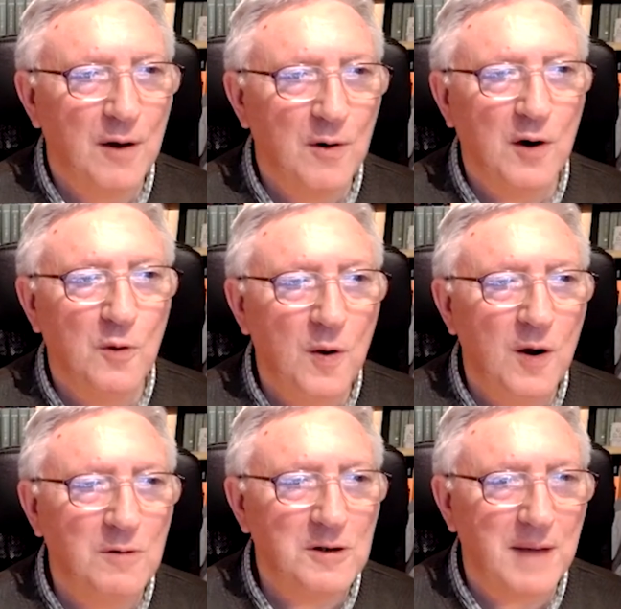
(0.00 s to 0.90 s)
Not a
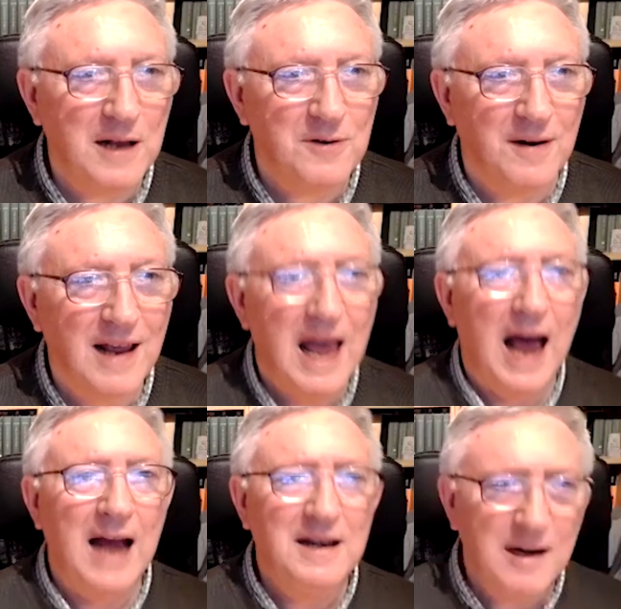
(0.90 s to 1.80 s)
word was mentioned.
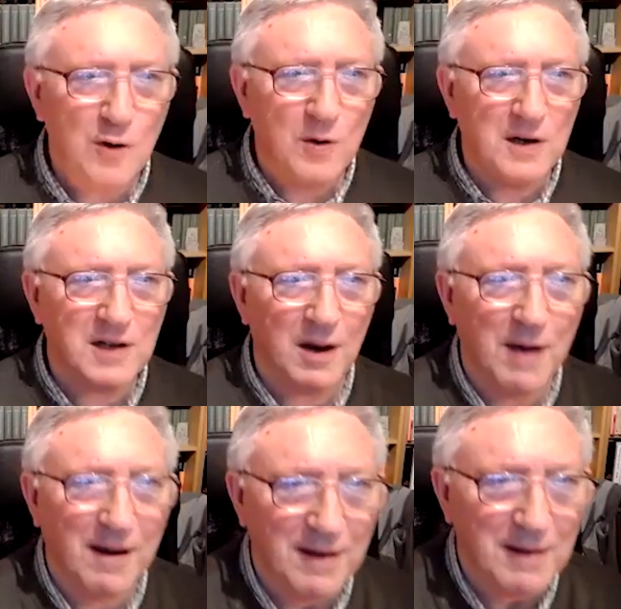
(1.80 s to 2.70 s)
I did notice,
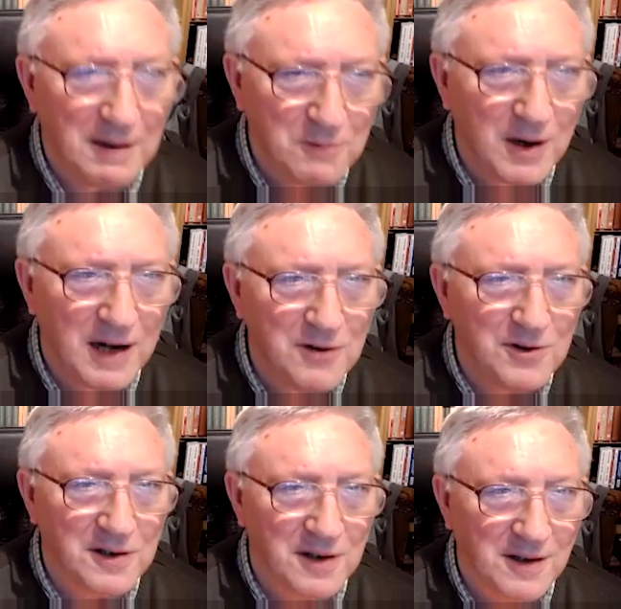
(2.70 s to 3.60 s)
however, I took an
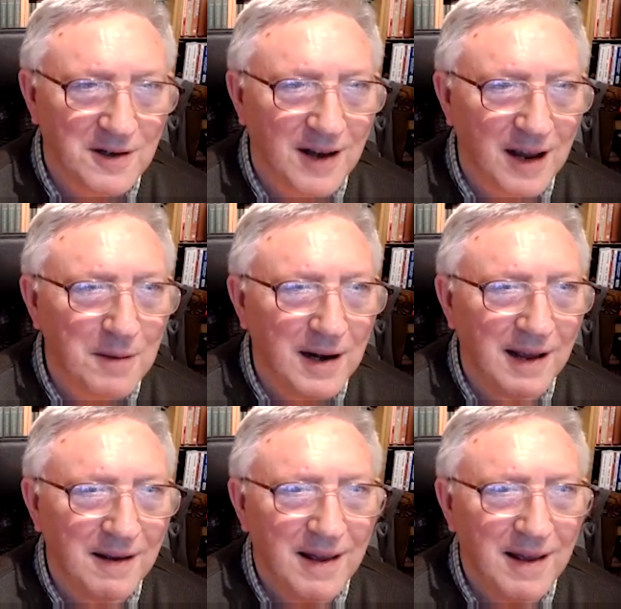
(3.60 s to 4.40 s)
interest at the time, and I